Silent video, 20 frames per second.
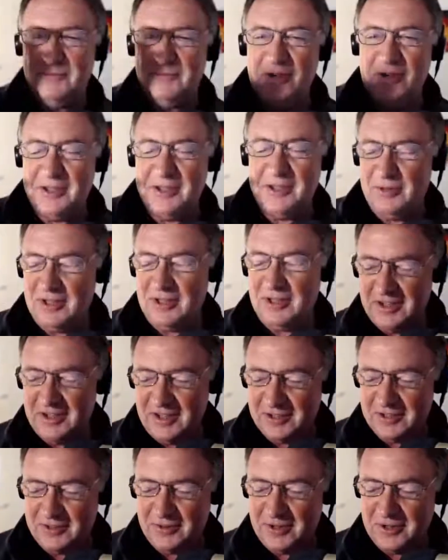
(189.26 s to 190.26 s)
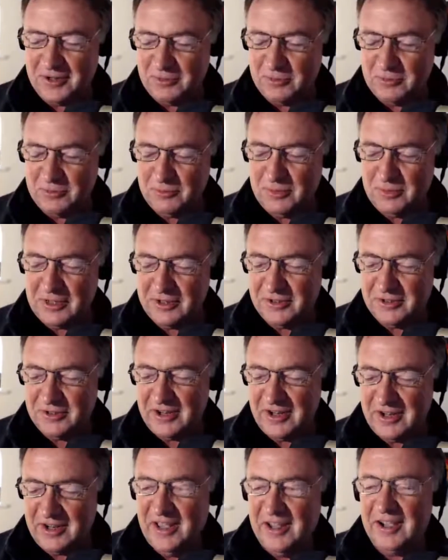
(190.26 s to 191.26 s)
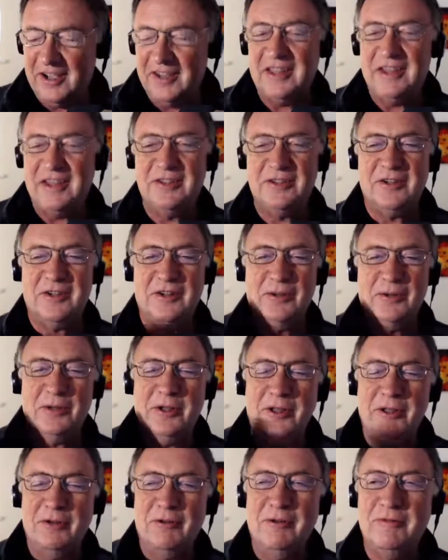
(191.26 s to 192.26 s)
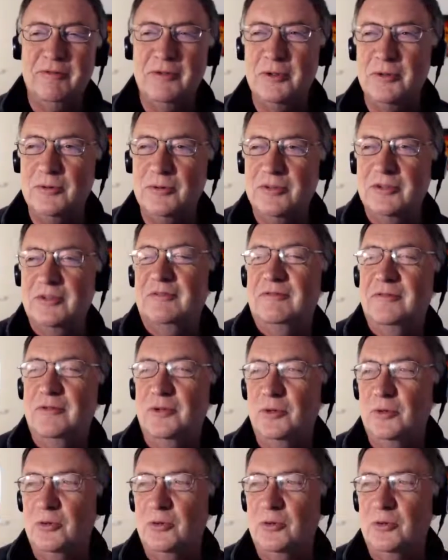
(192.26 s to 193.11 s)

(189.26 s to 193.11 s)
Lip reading: Just very quick. It is quite weird because I then started looking at reviews for